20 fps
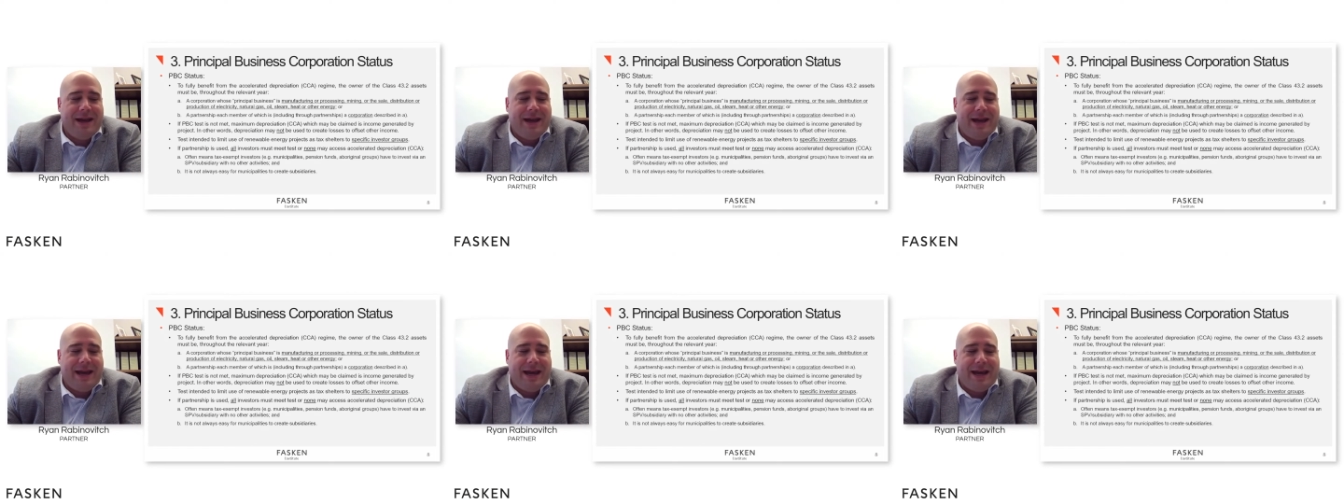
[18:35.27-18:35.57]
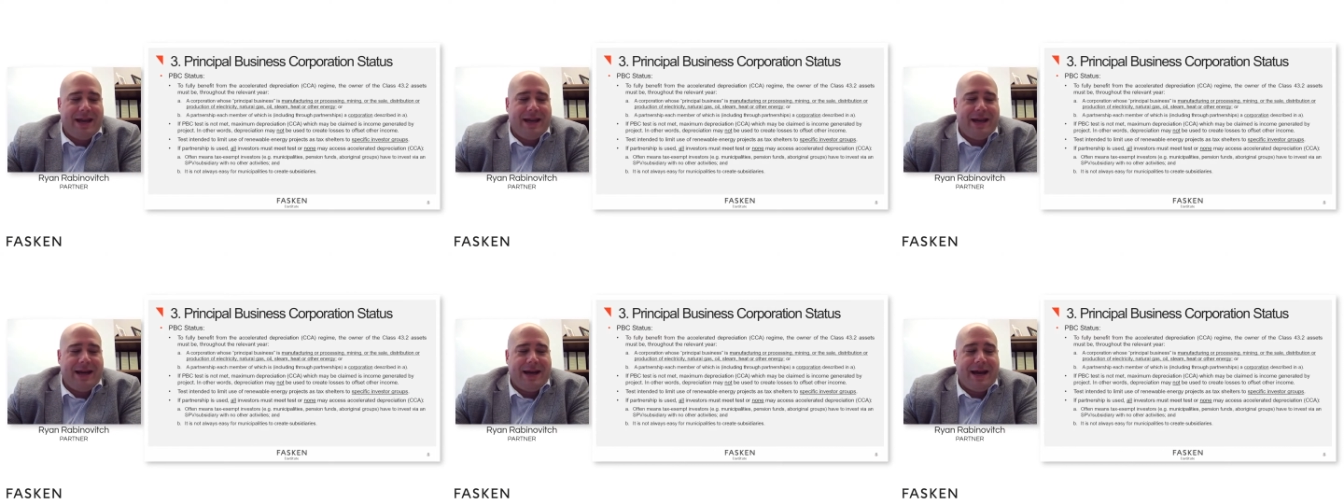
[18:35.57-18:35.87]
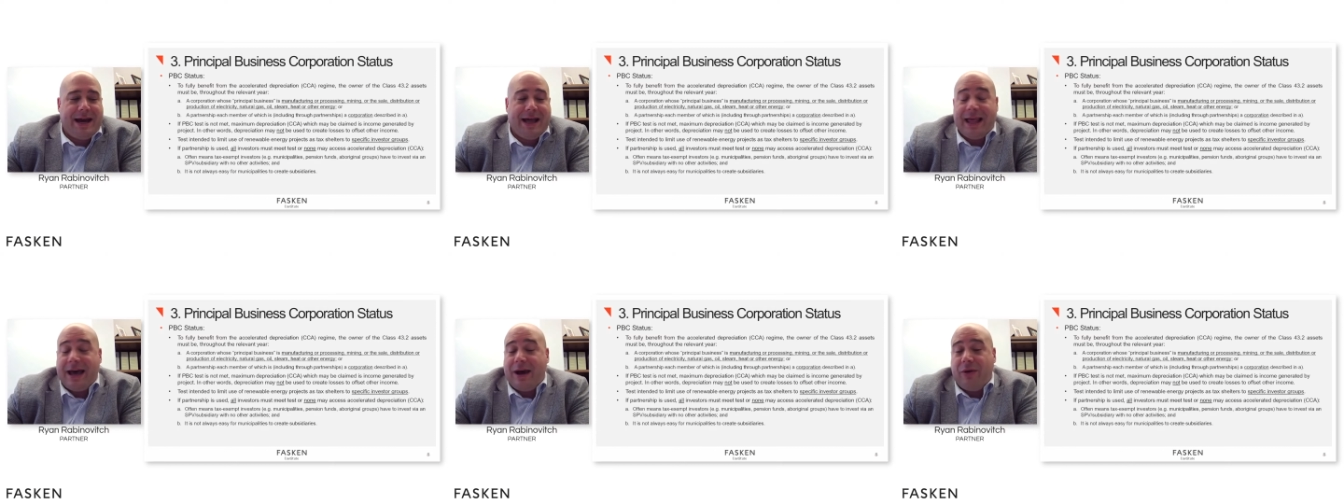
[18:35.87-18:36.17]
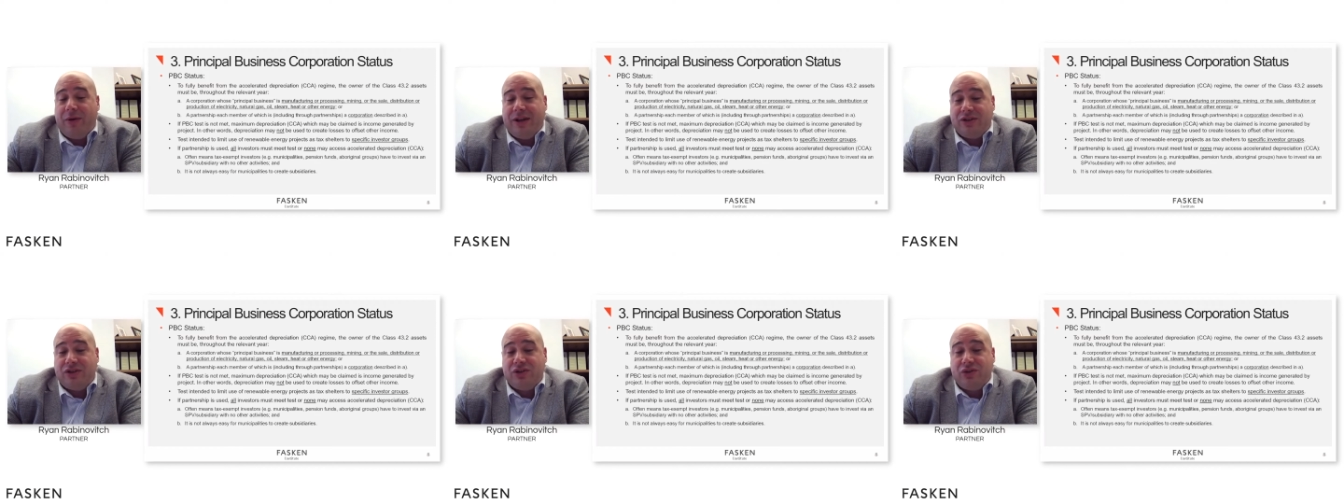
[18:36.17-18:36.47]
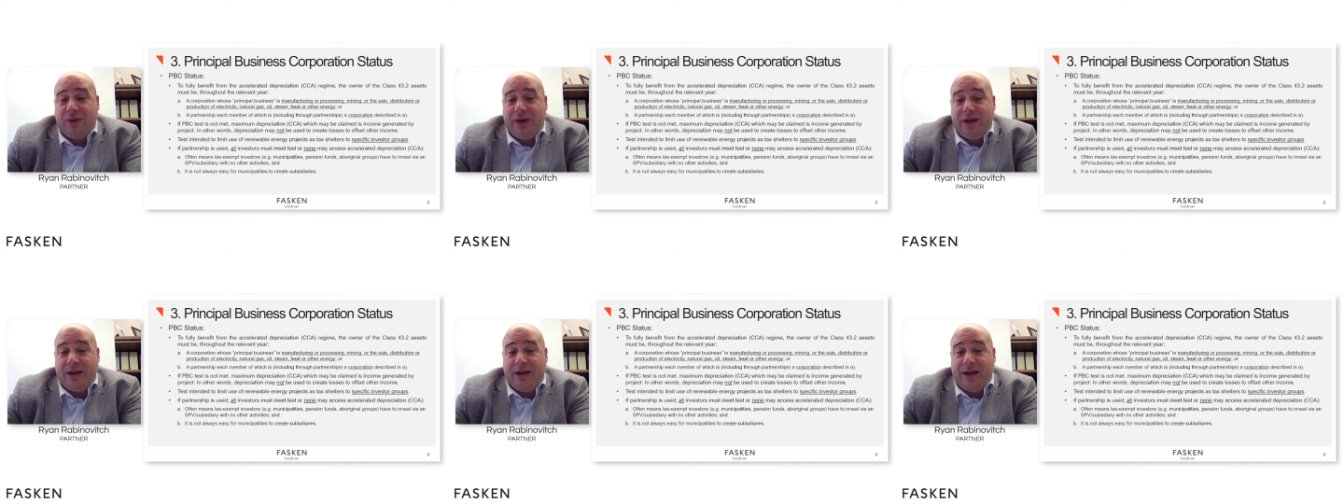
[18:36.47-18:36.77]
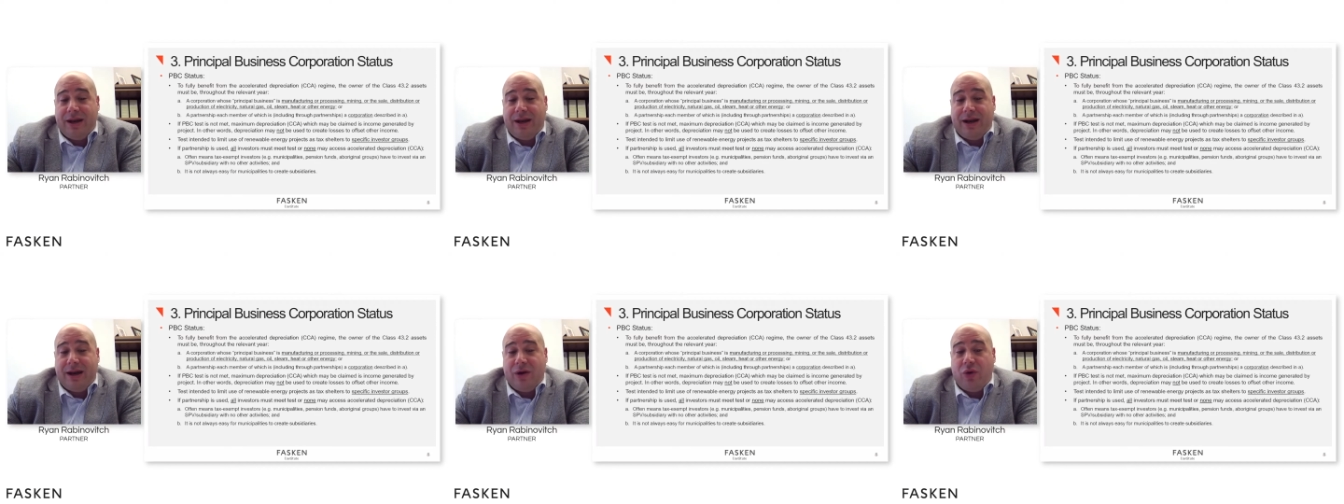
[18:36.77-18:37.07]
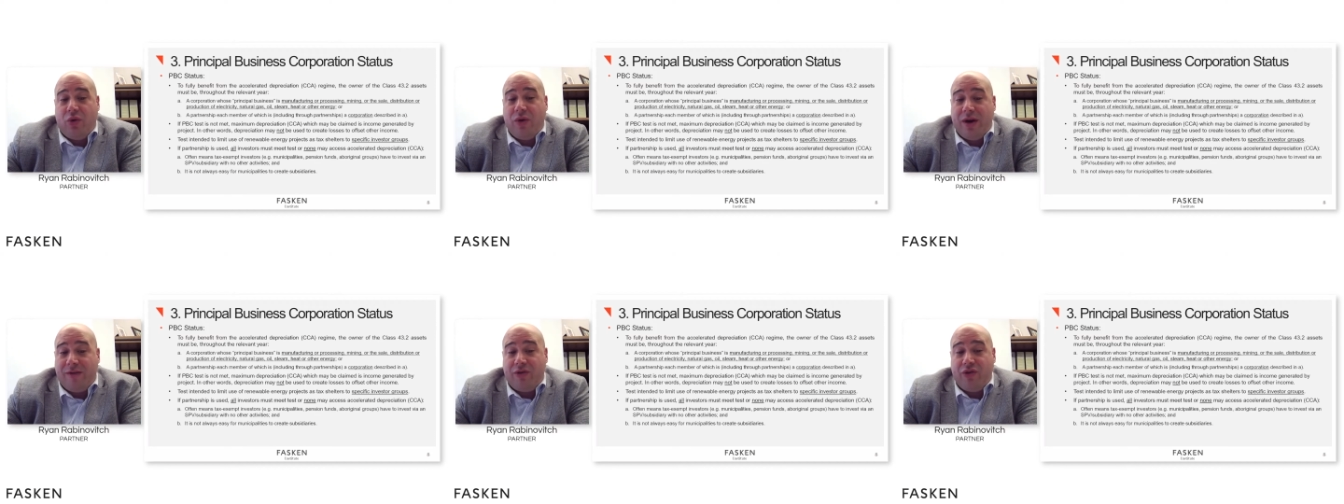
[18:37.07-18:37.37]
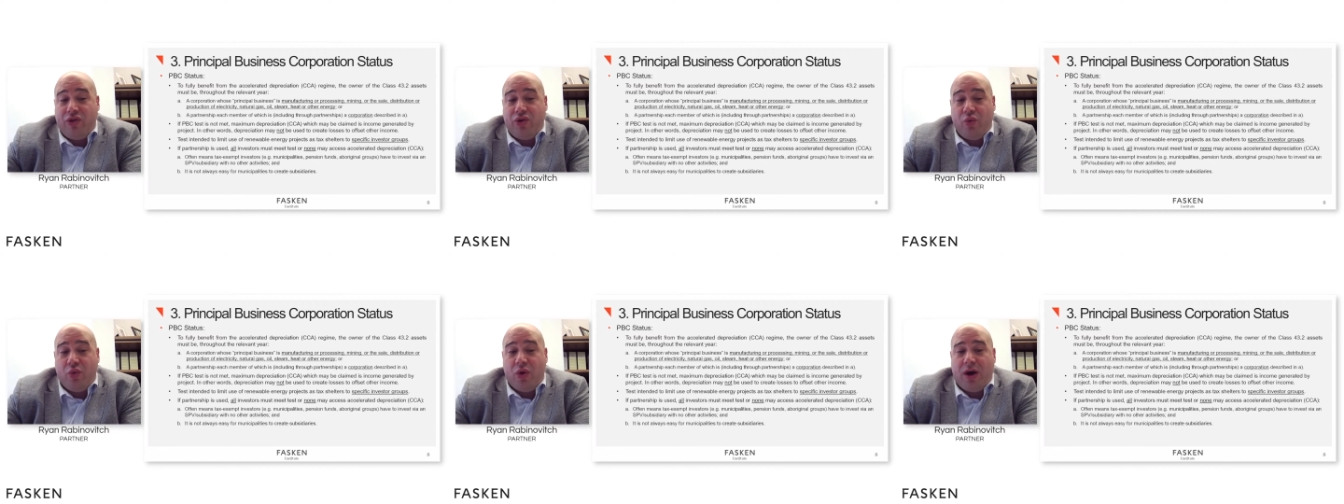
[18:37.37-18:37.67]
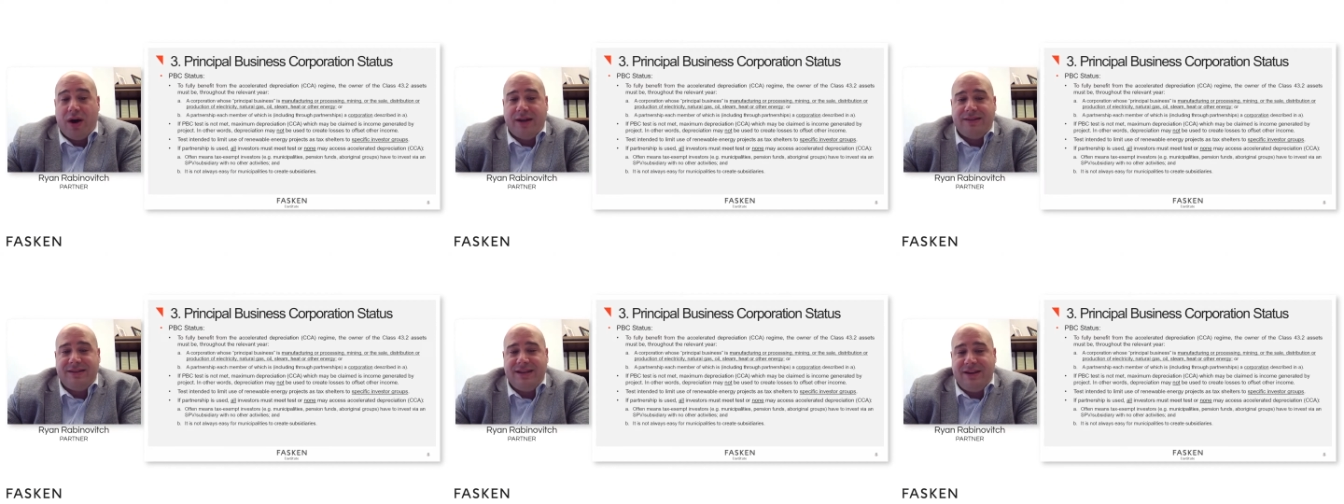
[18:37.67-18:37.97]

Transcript: and allow into it whoever you want,